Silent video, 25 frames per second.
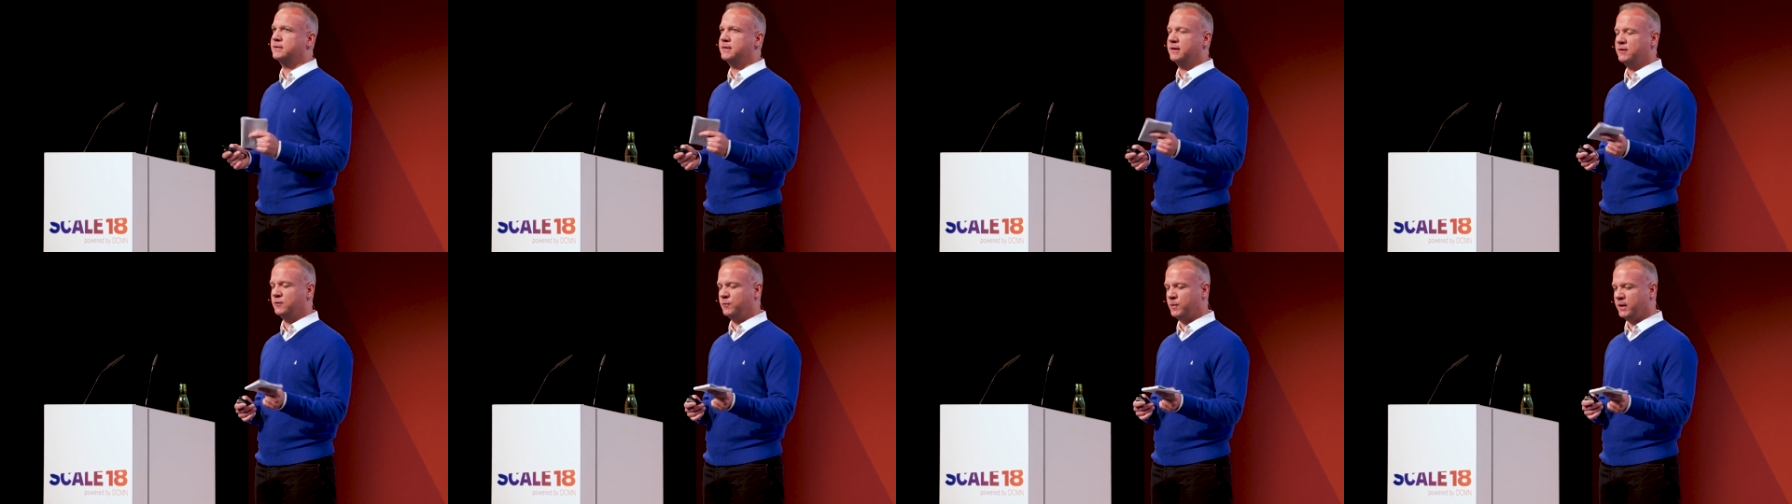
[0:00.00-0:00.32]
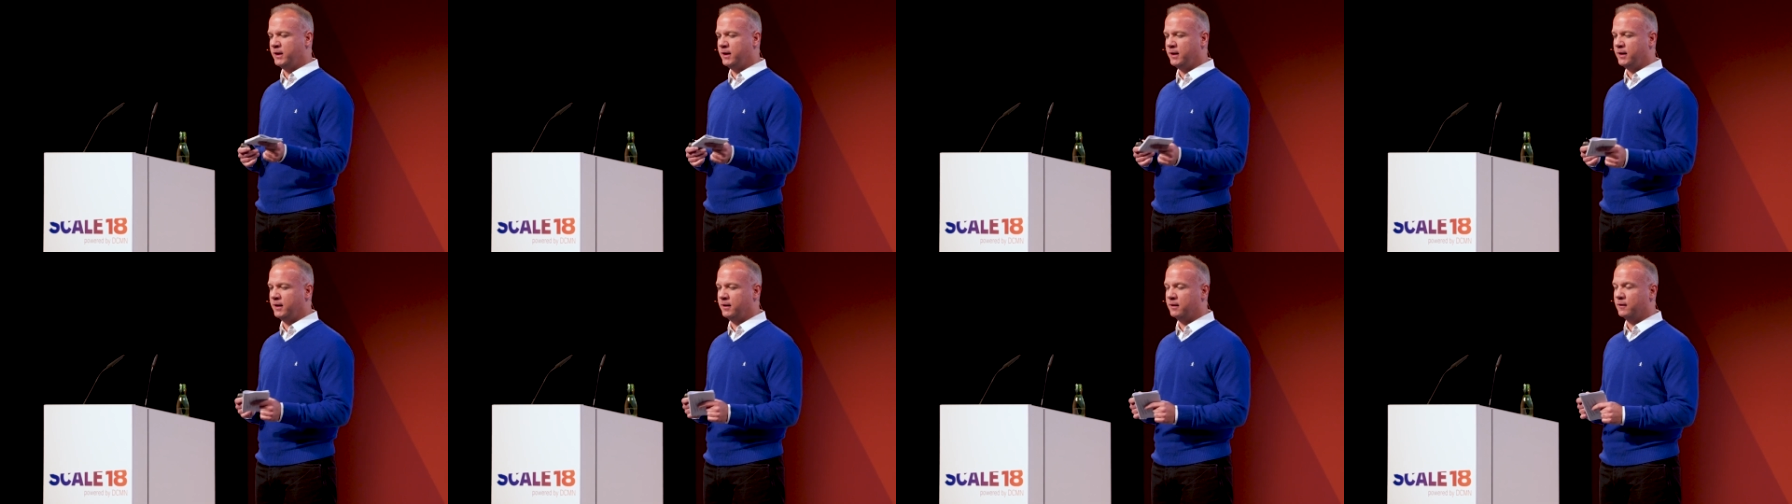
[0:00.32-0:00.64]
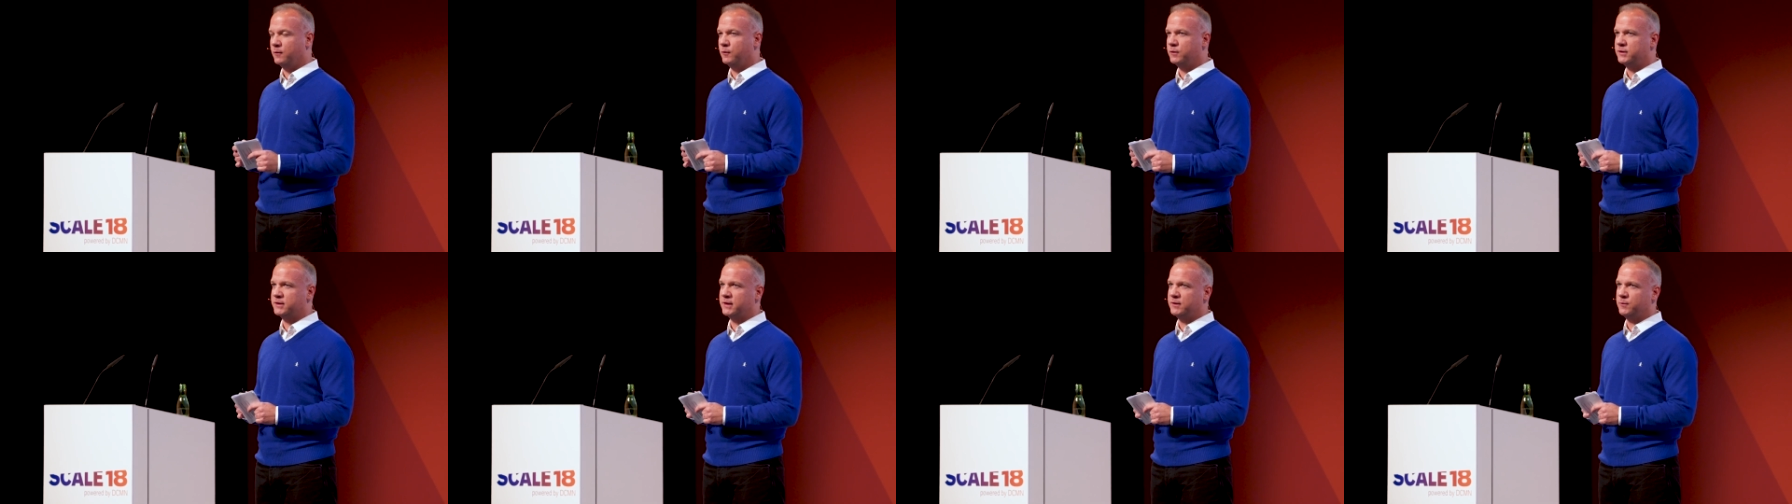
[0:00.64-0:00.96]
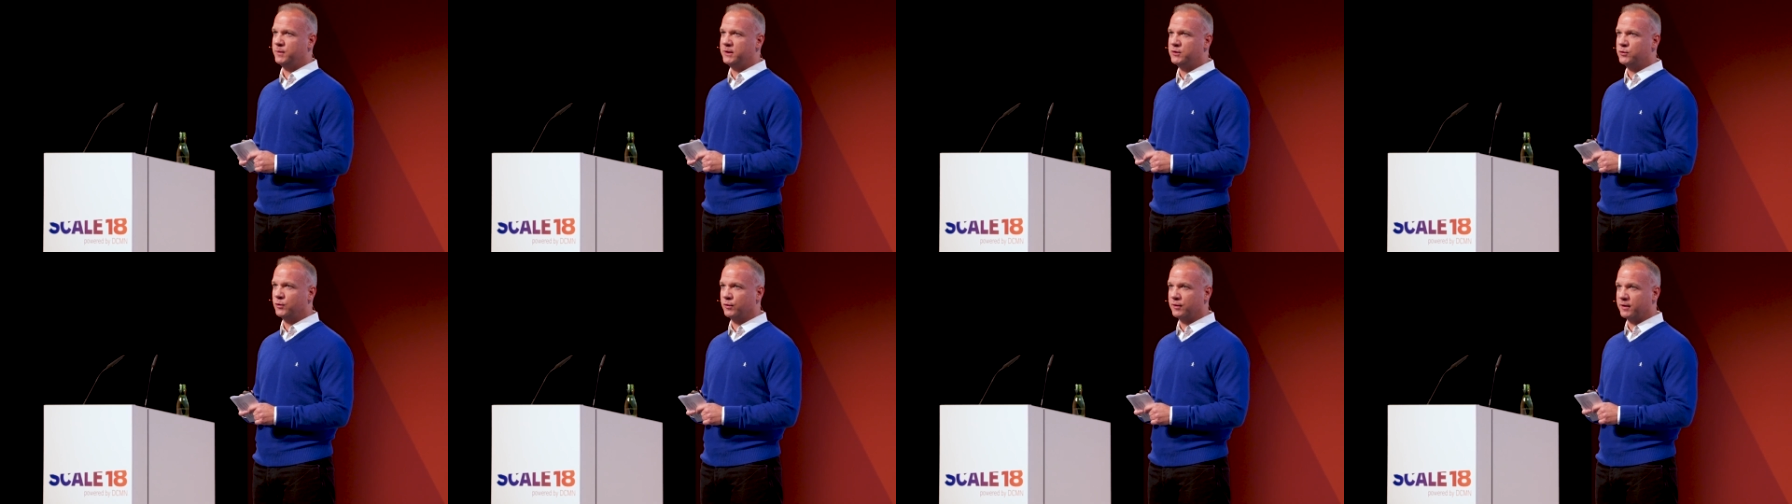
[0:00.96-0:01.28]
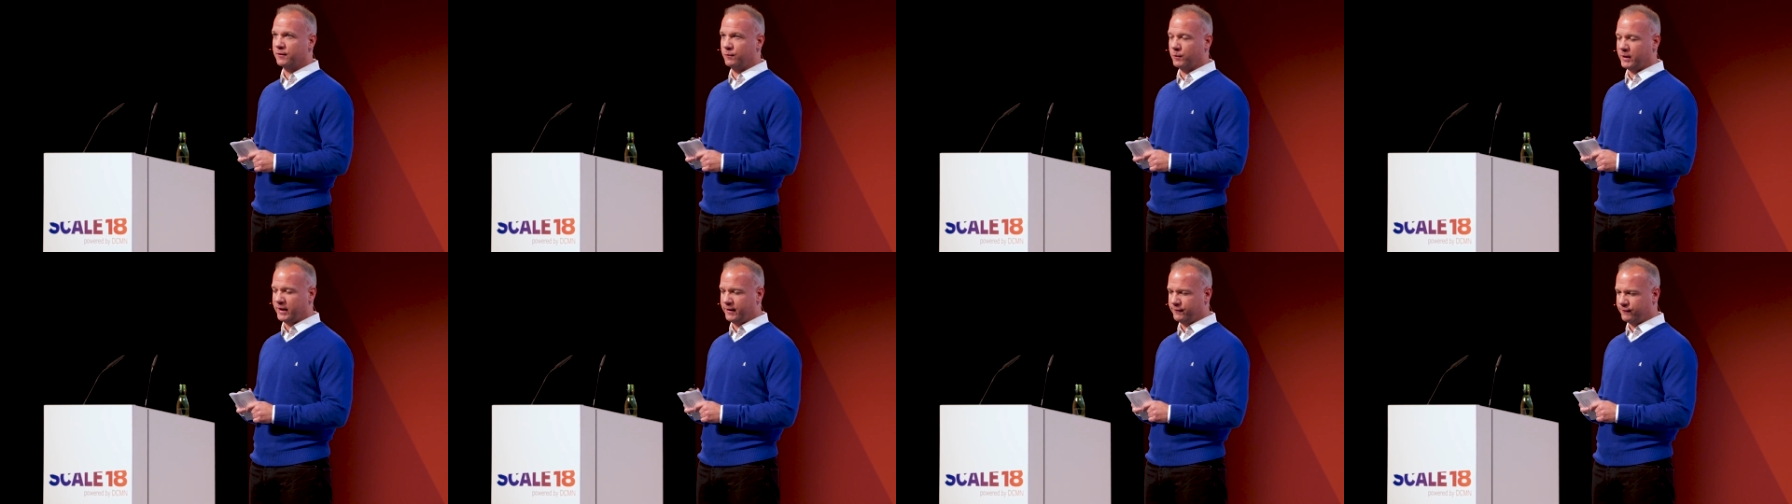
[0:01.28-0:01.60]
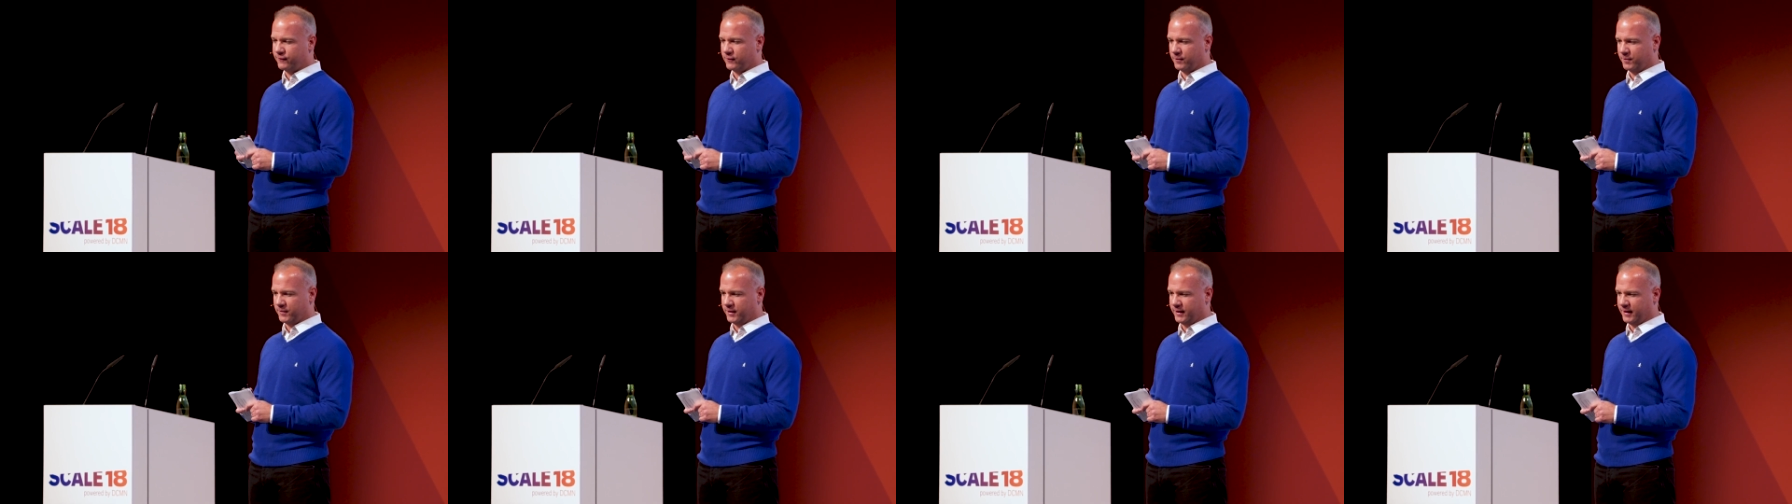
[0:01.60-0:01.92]
that we, that we took away
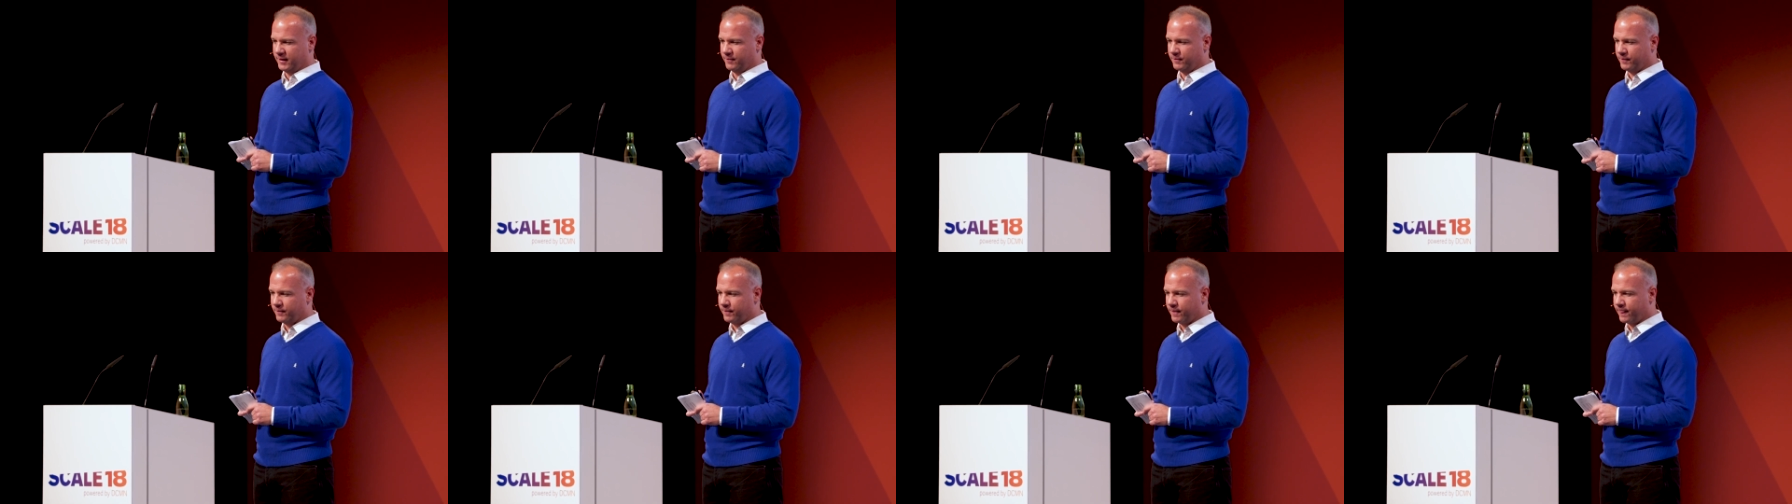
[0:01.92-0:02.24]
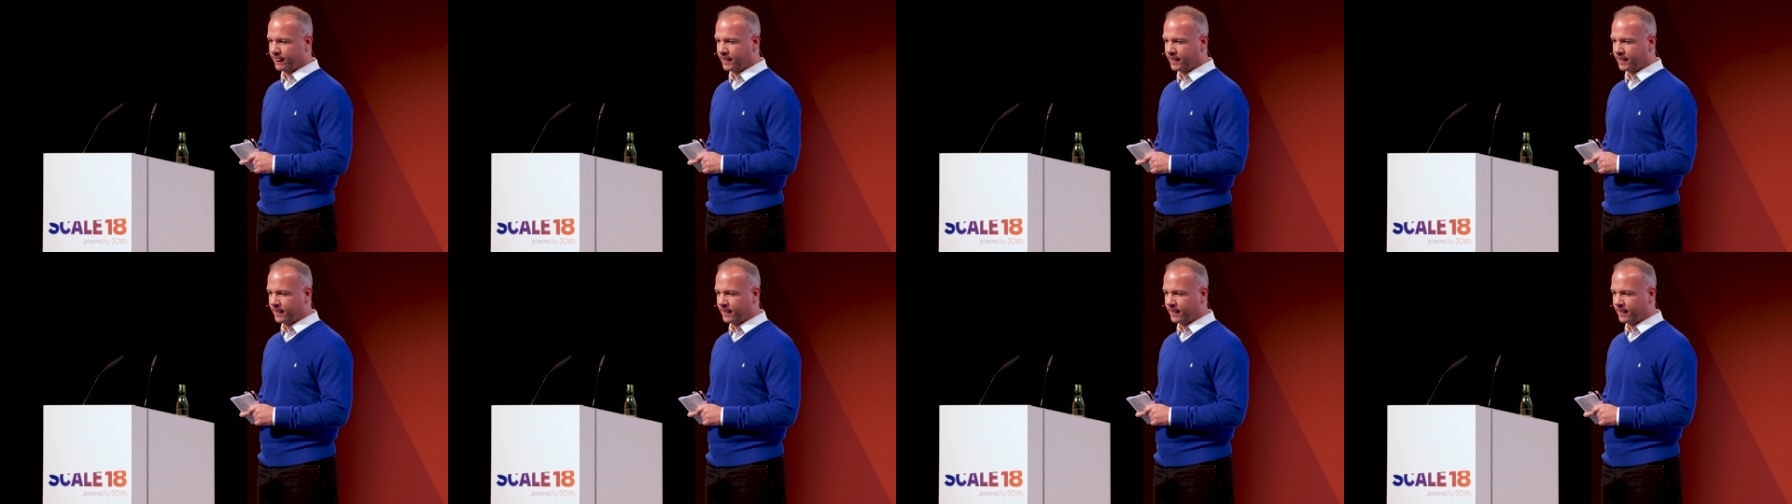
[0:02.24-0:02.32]
from them.